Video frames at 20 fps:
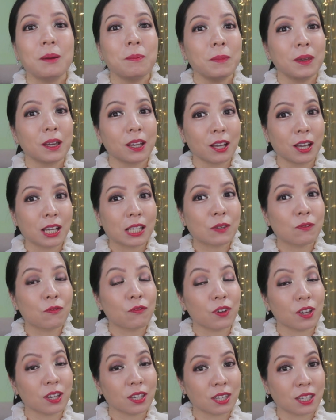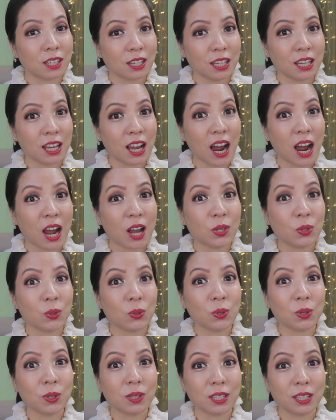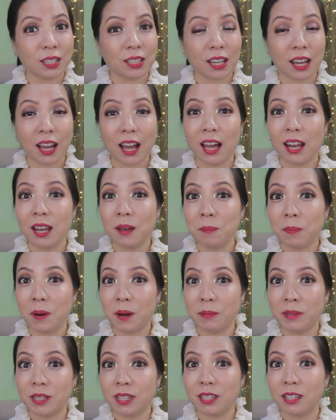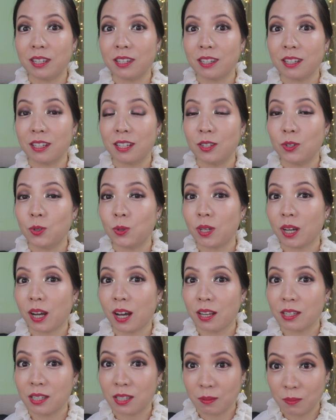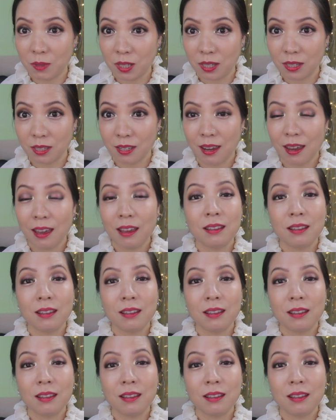Because firstly, I do not think that Colourpop is listening to their customers.